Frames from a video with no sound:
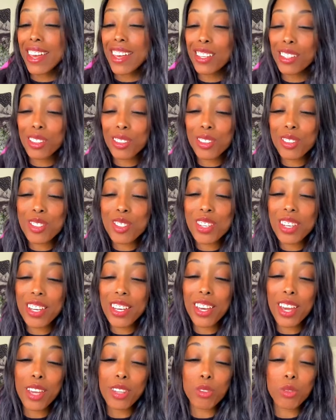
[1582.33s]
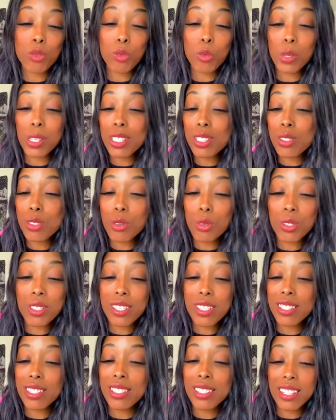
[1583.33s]
energy, and
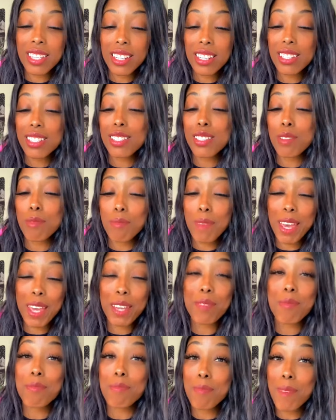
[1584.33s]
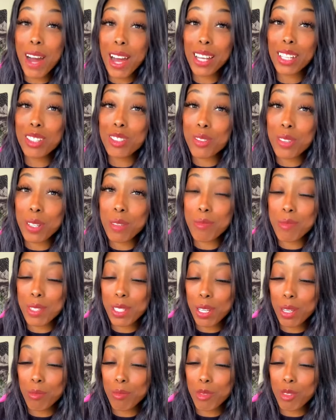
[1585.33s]
resources needed to make my
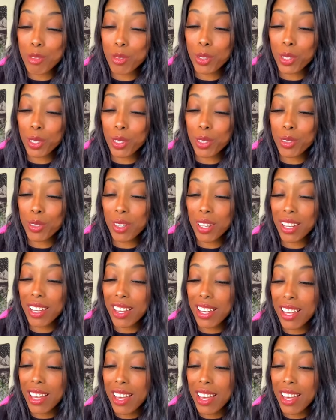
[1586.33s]
dreams come true.